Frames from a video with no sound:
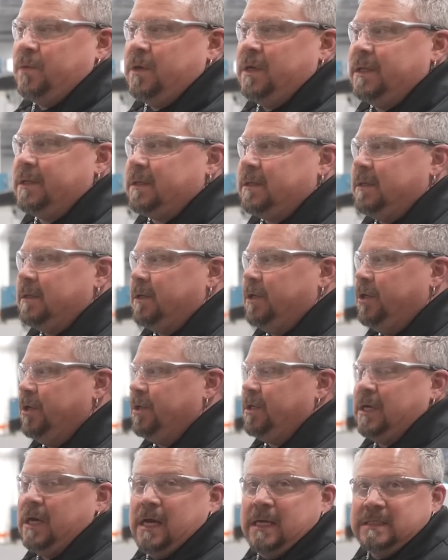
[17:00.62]
with
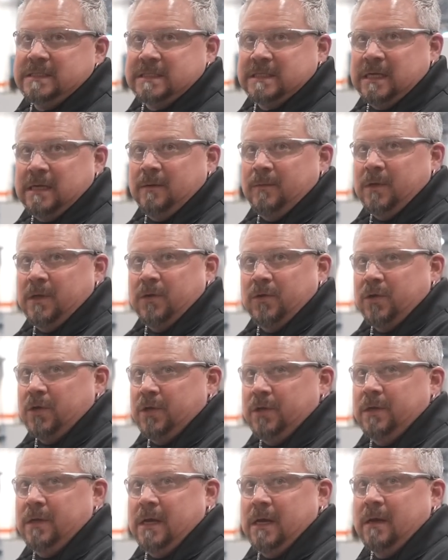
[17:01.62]
good guts in them, you know,
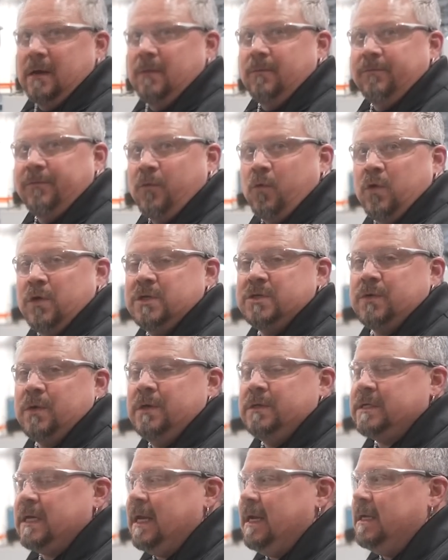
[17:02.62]
good forged
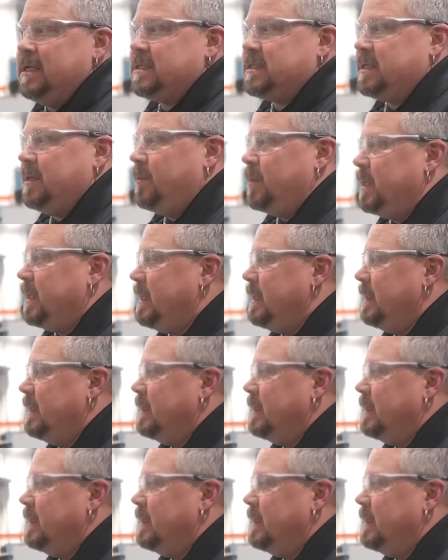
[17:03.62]
rotating assembly.